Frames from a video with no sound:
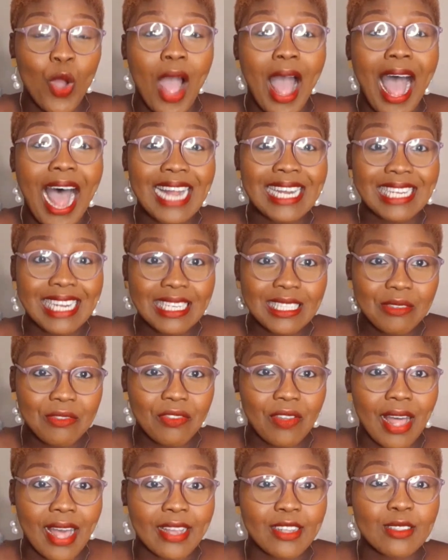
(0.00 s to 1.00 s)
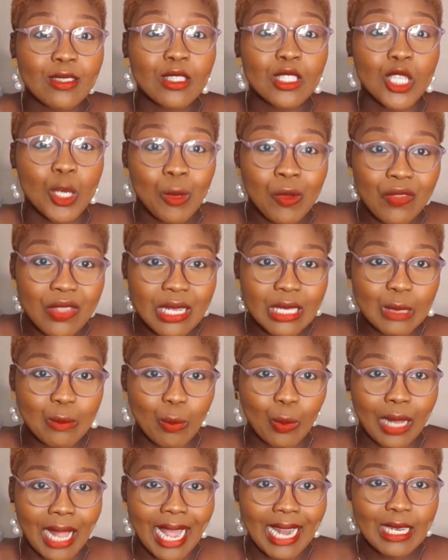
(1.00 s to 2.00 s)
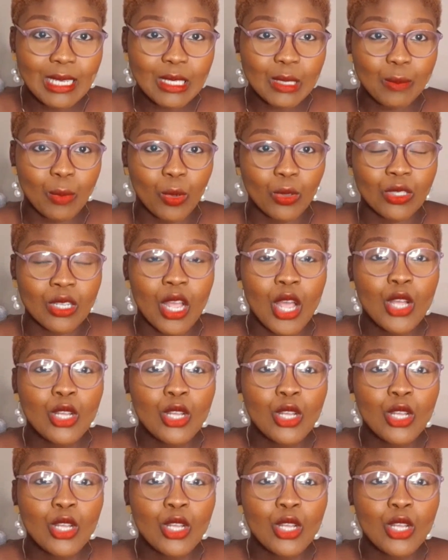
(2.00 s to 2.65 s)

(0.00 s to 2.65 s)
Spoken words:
identify some of this blind spot,